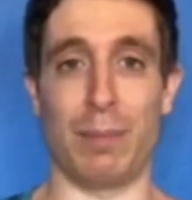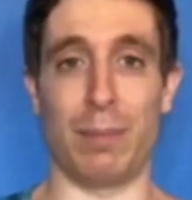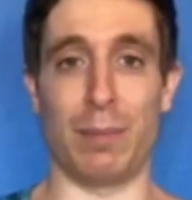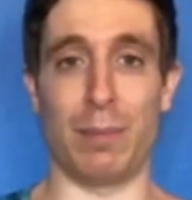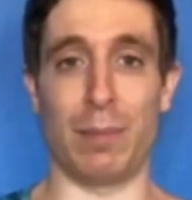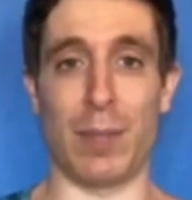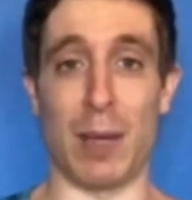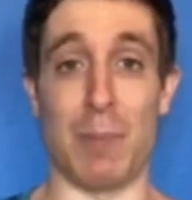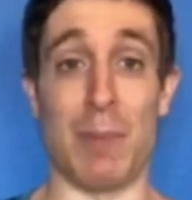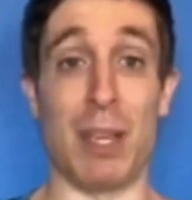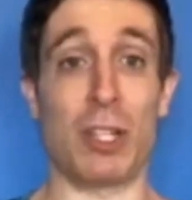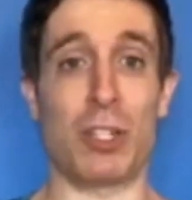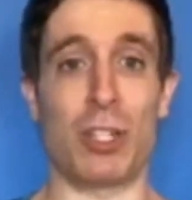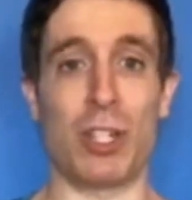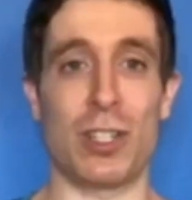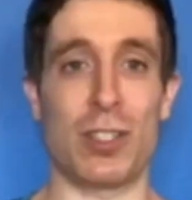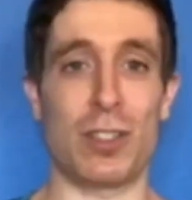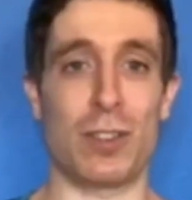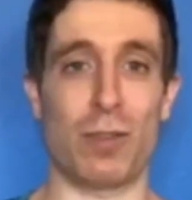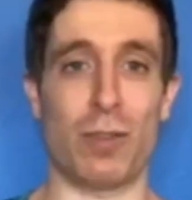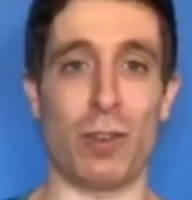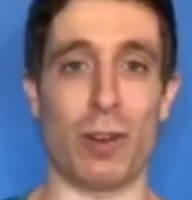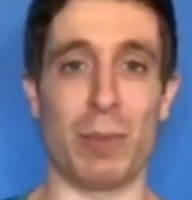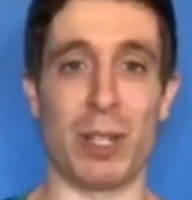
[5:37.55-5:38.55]

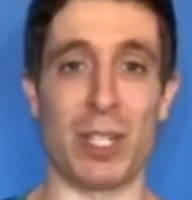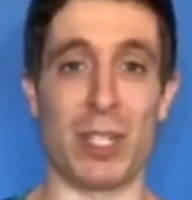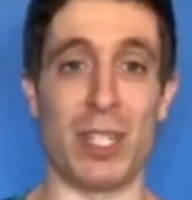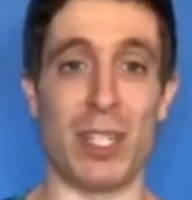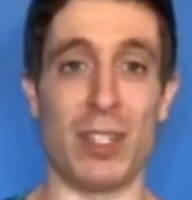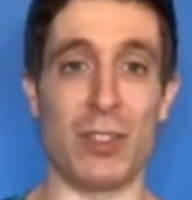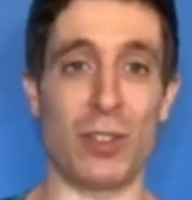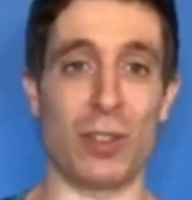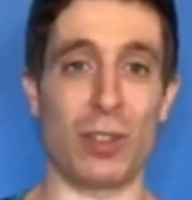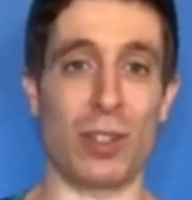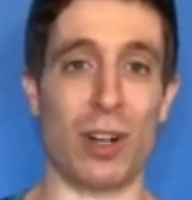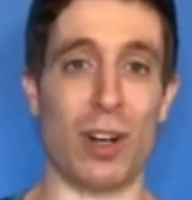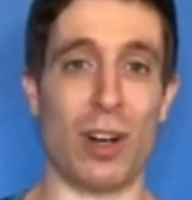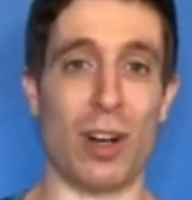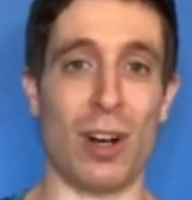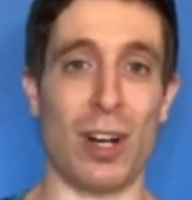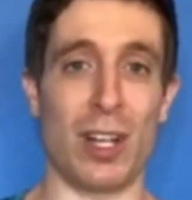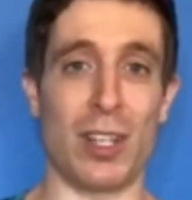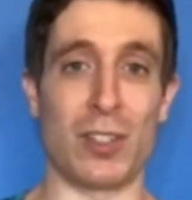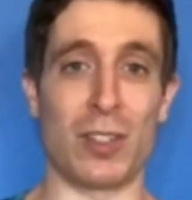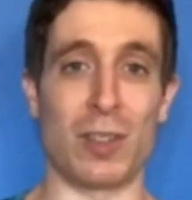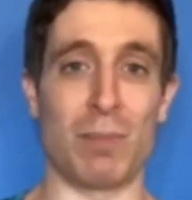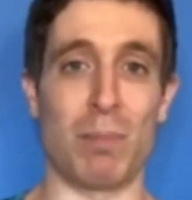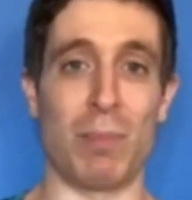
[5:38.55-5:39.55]
emissions from a diesel car
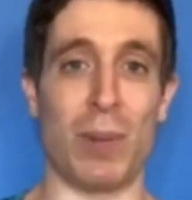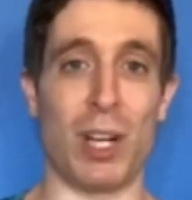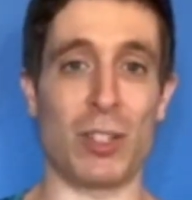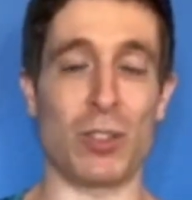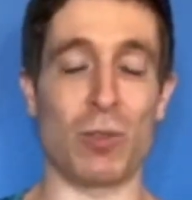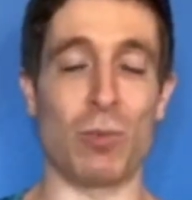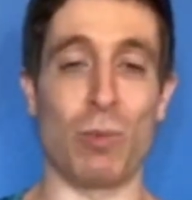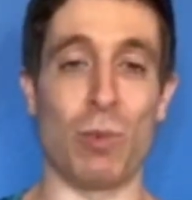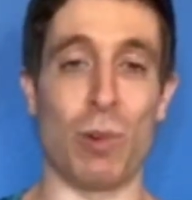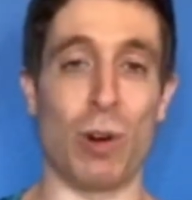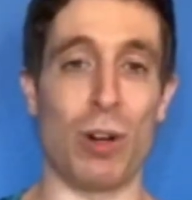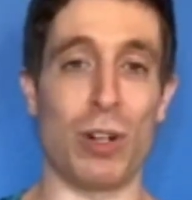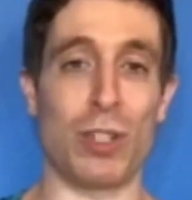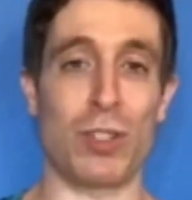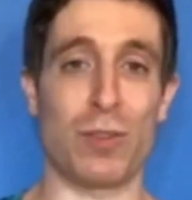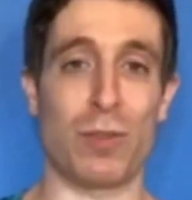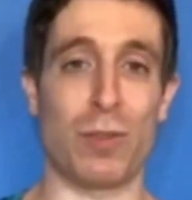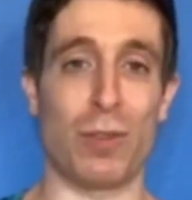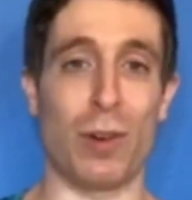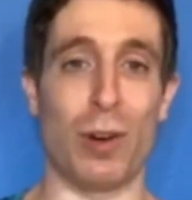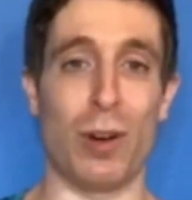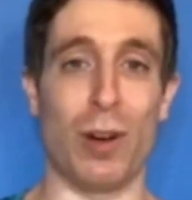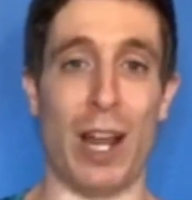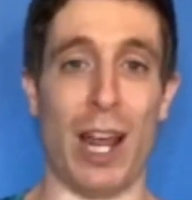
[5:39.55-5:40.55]
is much worse
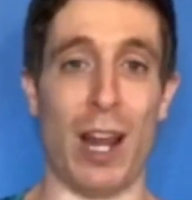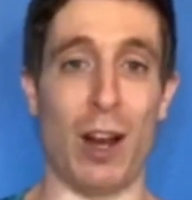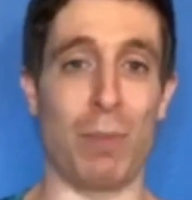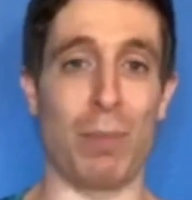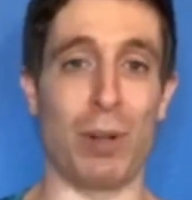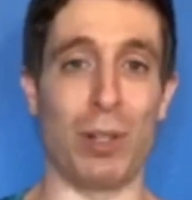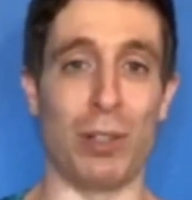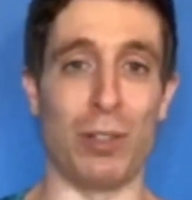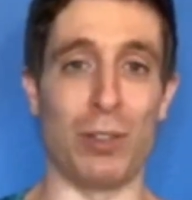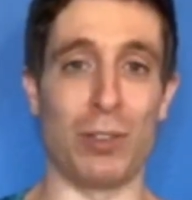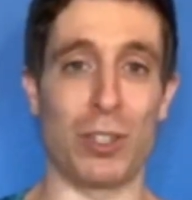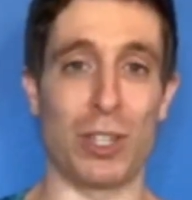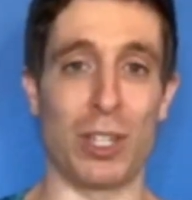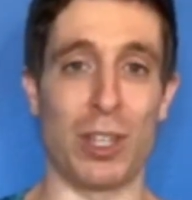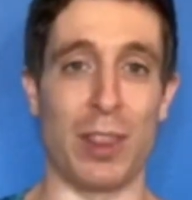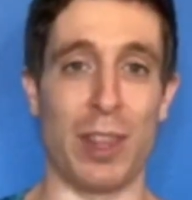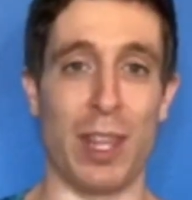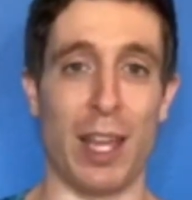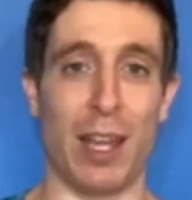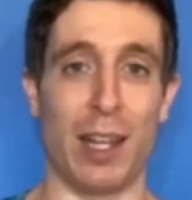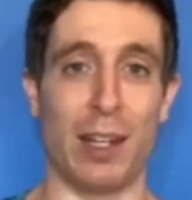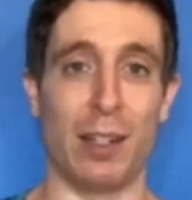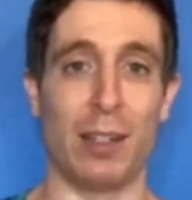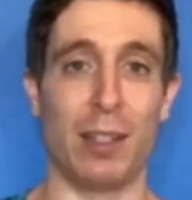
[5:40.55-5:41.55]
for air pollution
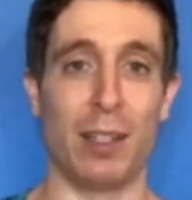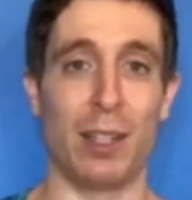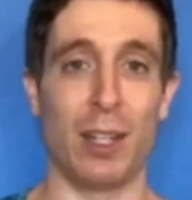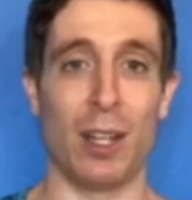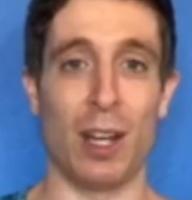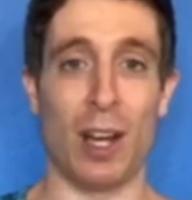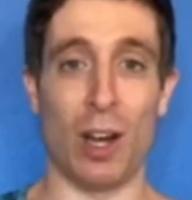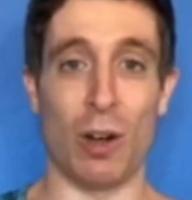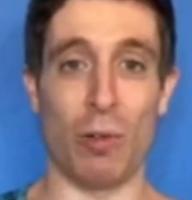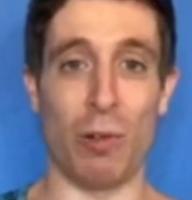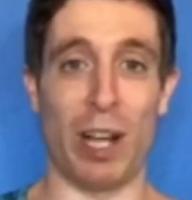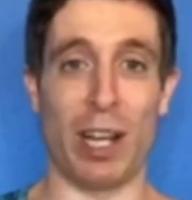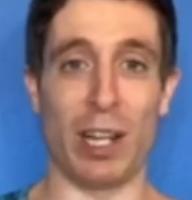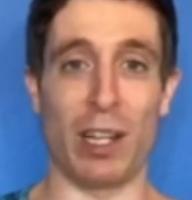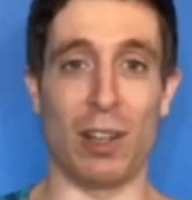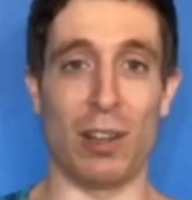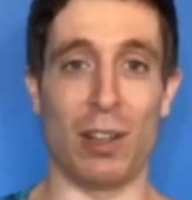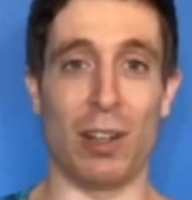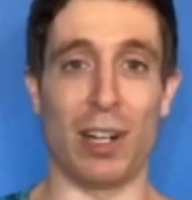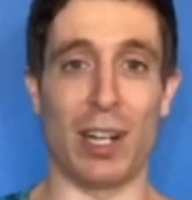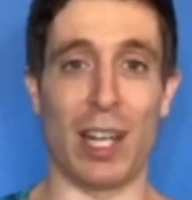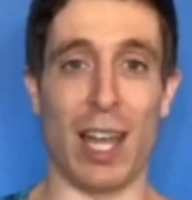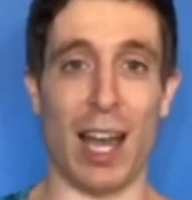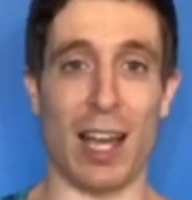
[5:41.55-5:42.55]
than a
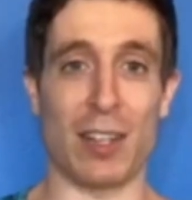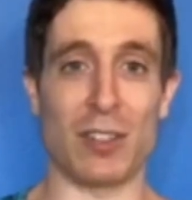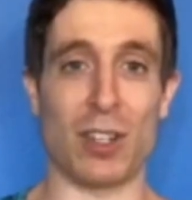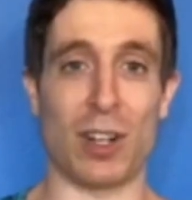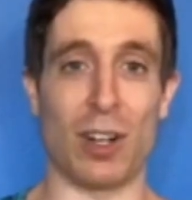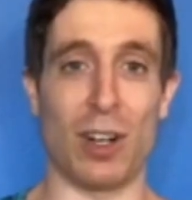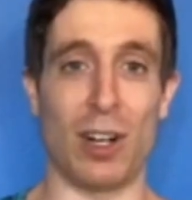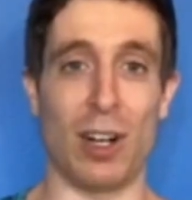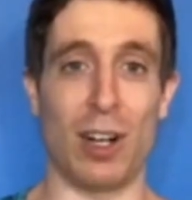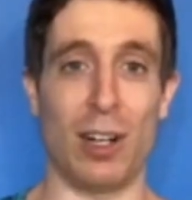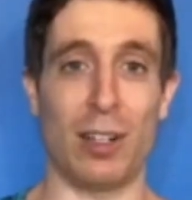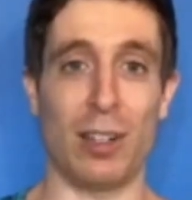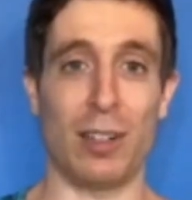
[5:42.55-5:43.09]
regular gas car.